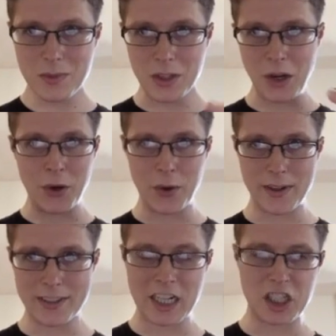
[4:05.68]

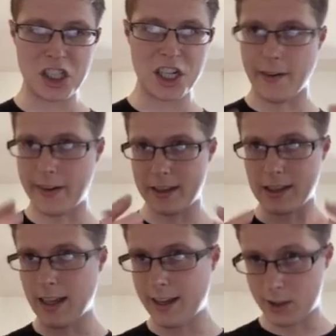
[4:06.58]
And sharing the
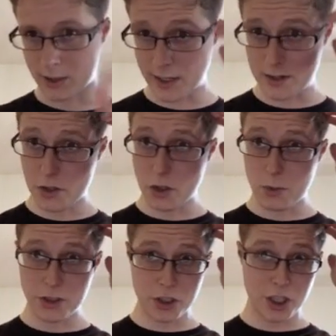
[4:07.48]
layers. I know you don't
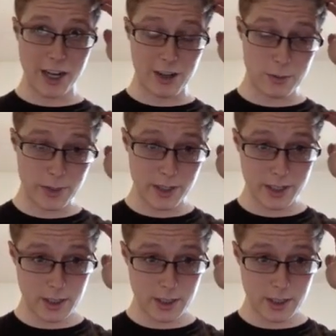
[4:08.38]
want to share, but...